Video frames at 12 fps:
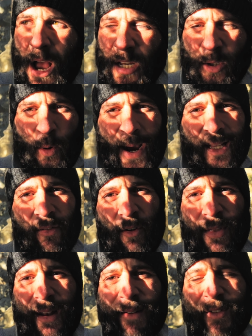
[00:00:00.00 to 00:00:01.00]
So we'll head
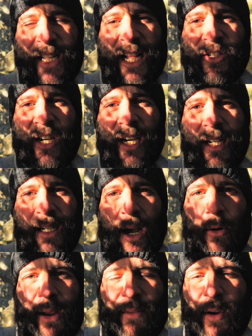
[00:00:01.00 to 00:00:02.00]
around the river's edge here.
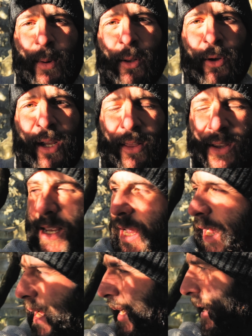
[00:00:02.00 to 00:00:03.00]
I'll give you a wee look at
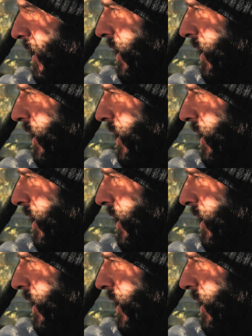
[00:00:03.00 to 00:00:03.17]
the